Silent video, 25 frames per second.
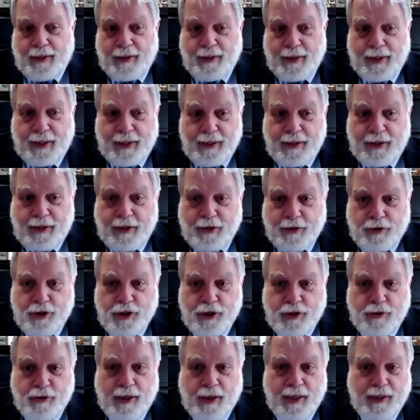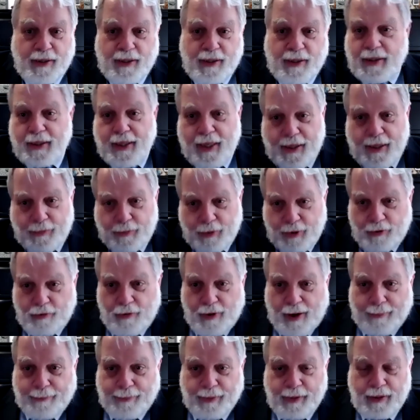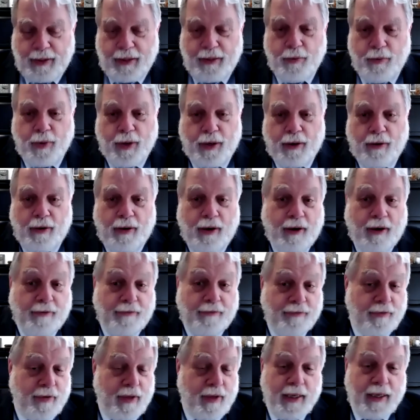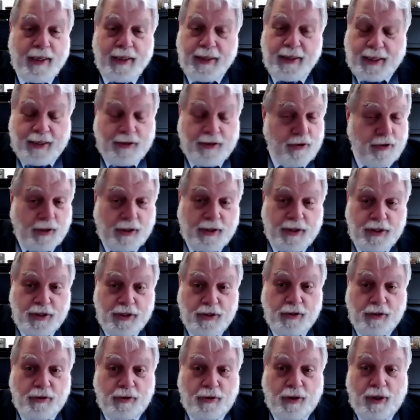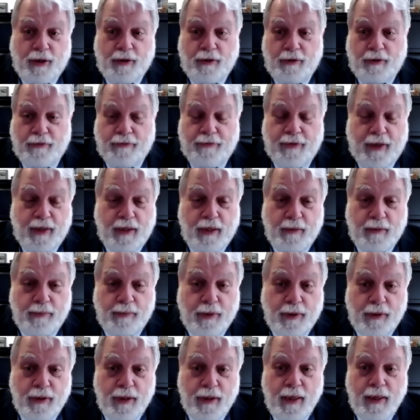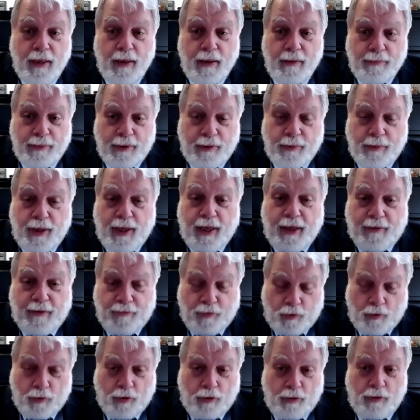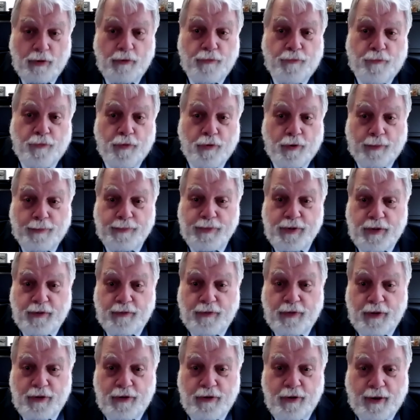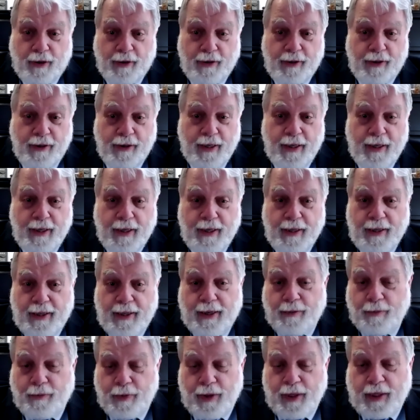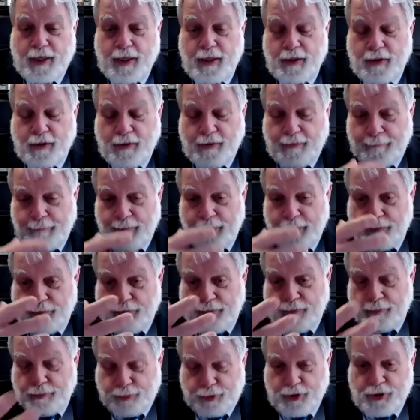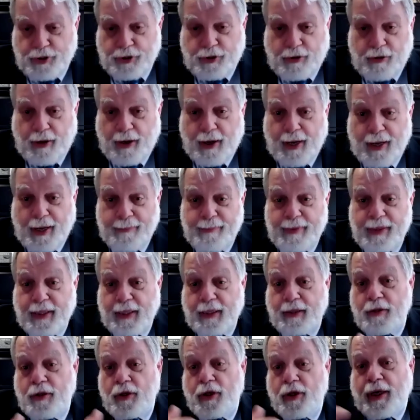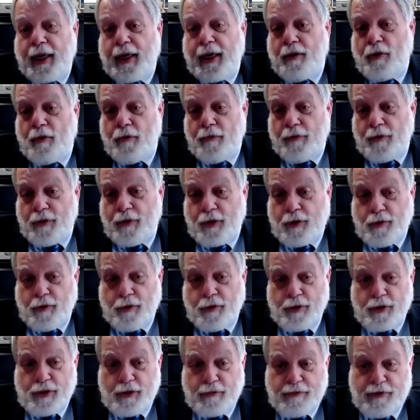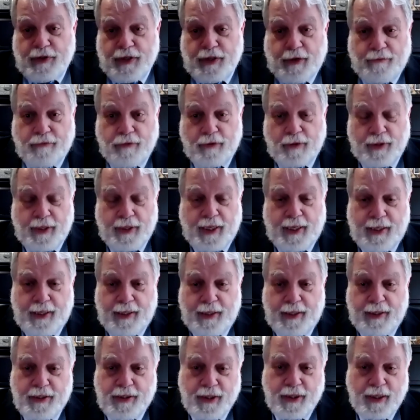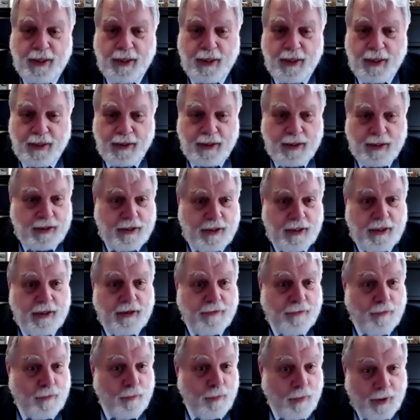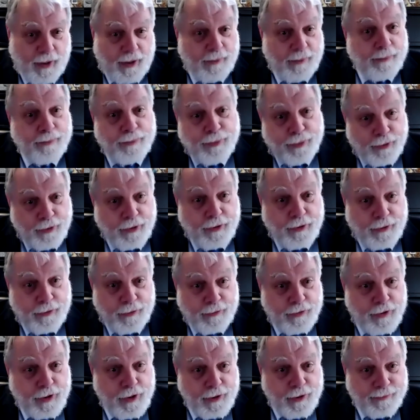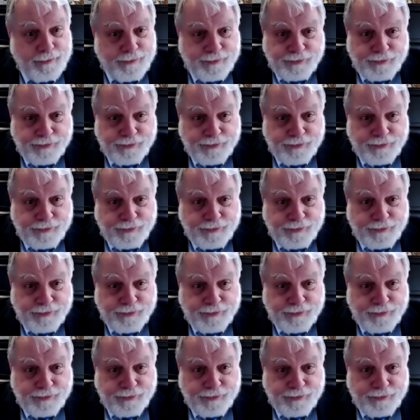in their strength and then it would rapidly wear off. That drug is no longer available, but we have oral forms of the drug that we can prescribe and then look at over the course of several days to see if one improves.